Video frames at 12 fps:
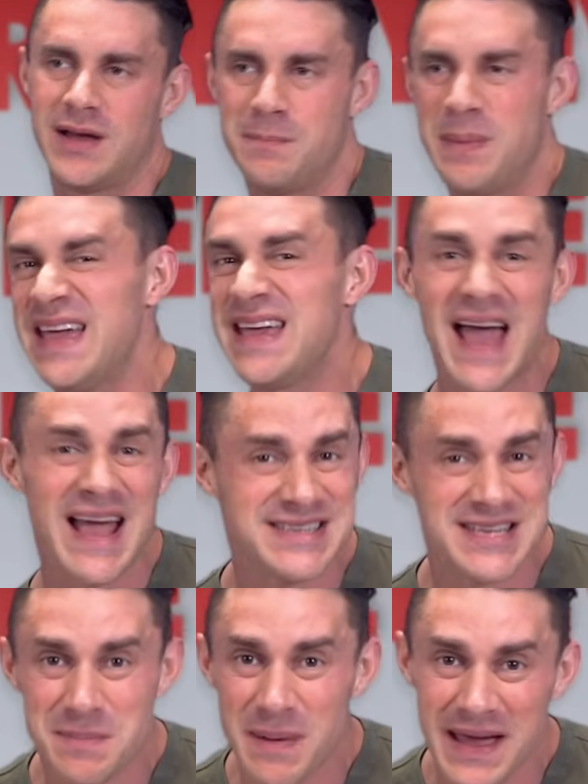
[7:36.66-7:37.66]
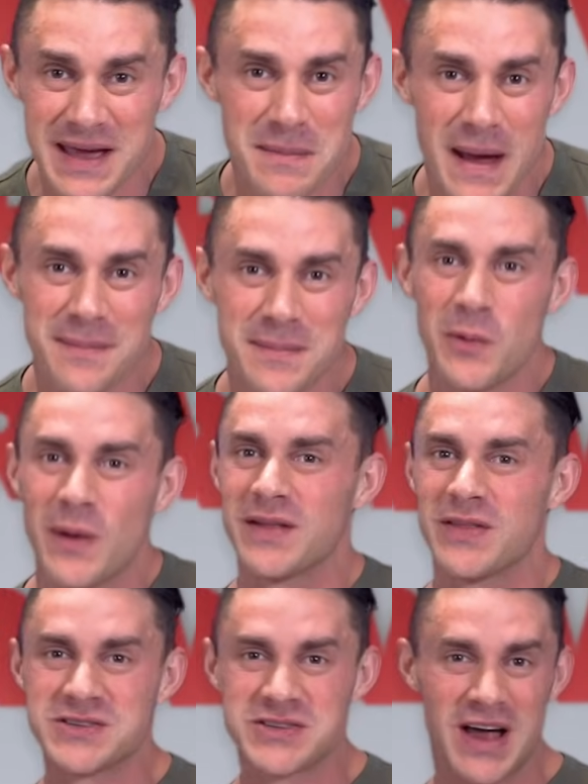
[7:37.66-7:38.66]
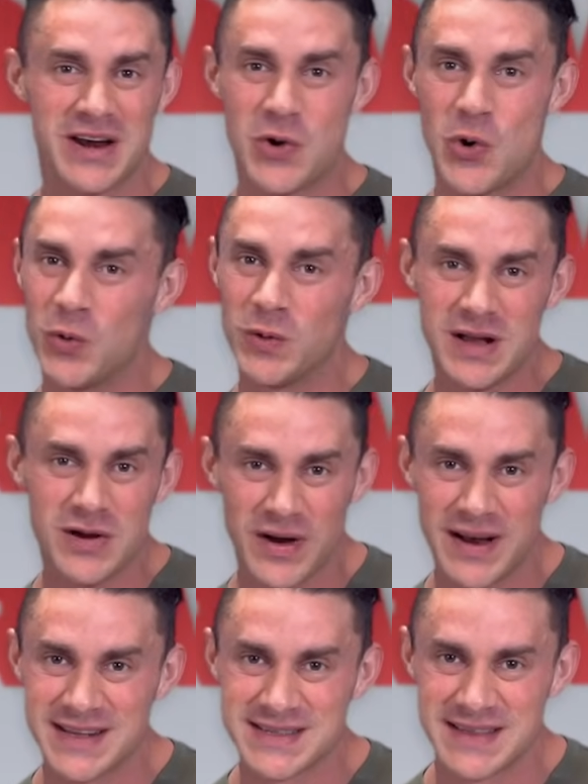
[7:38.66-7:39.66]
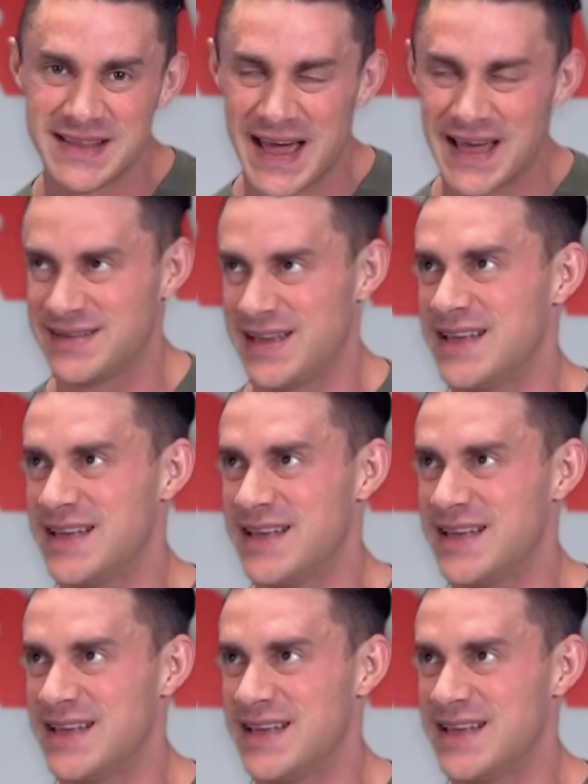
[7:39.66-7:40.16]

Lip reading: PKTP maybe, one of those kind of cool ingredients in there.